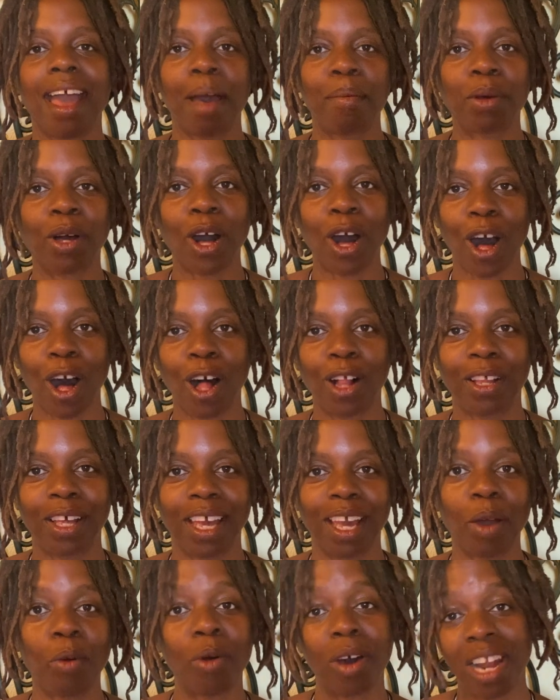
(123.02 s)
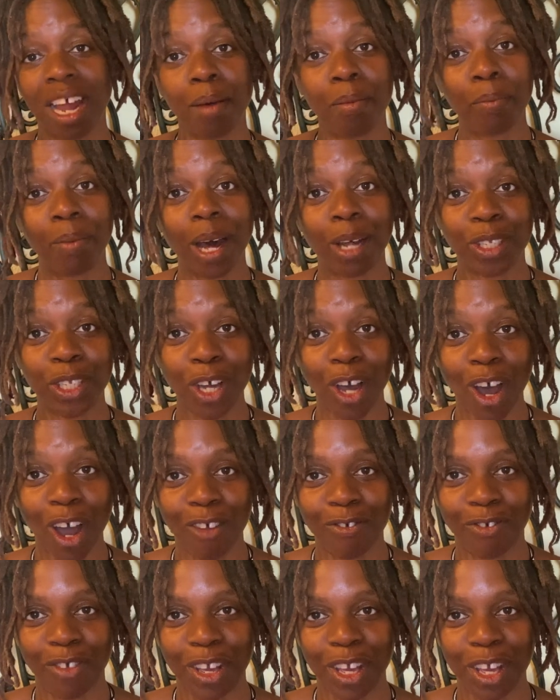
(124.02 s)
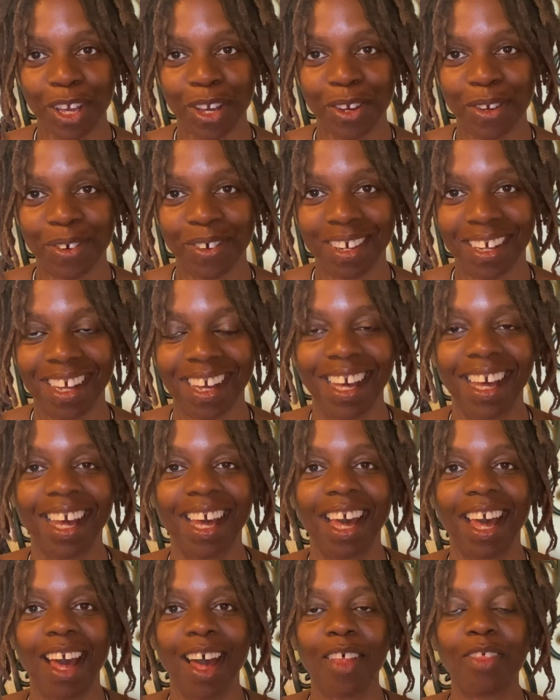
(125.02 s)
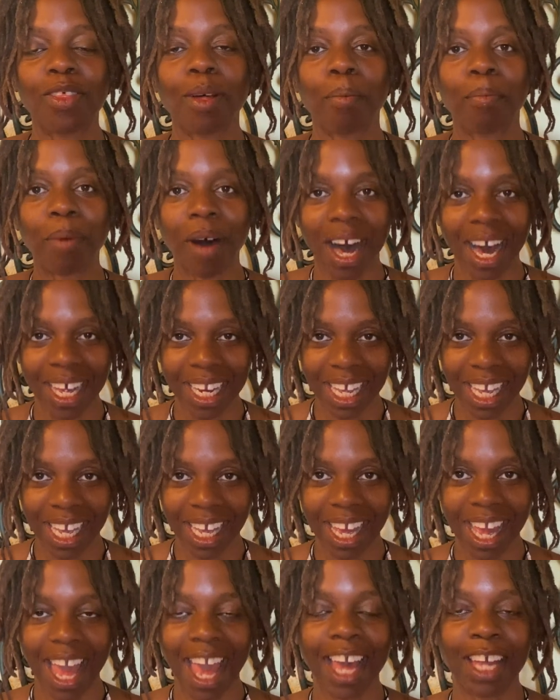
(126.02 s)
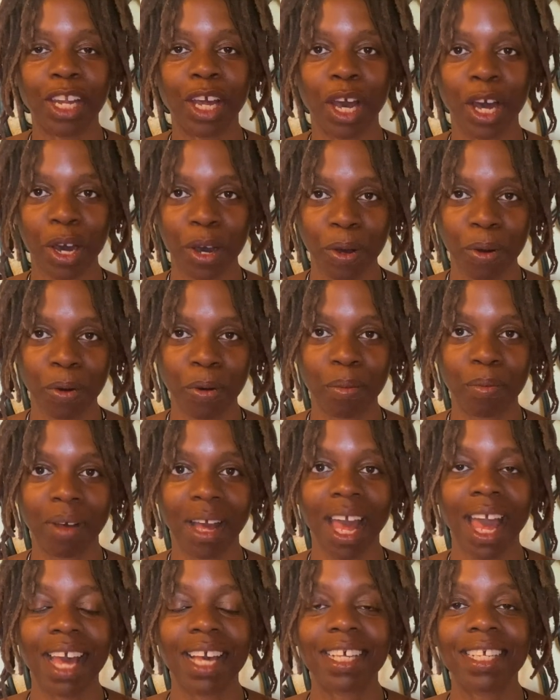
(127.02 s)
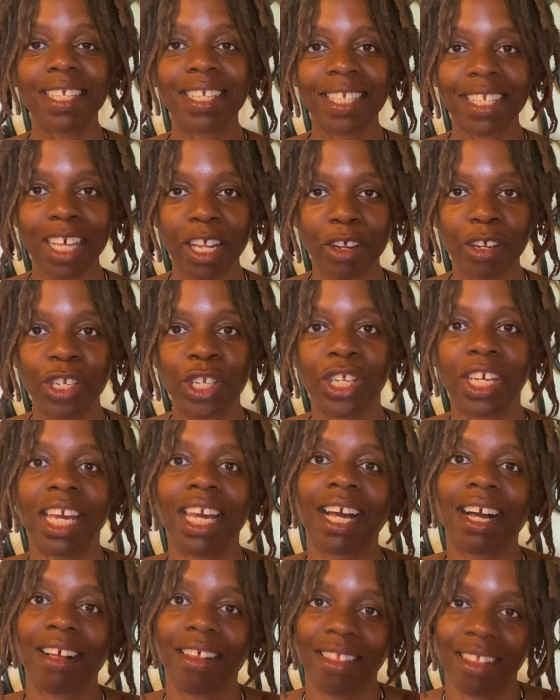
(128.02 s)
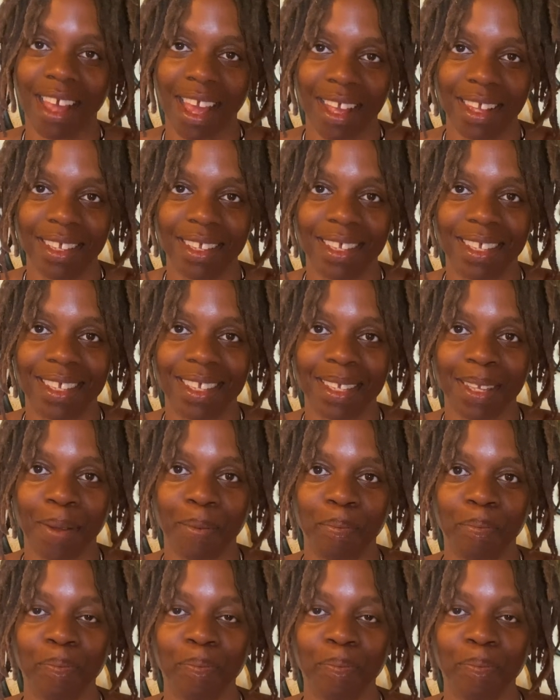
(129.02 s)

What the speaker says: am calling what I'm about to offer you the Body and Home Synergy Cleanse.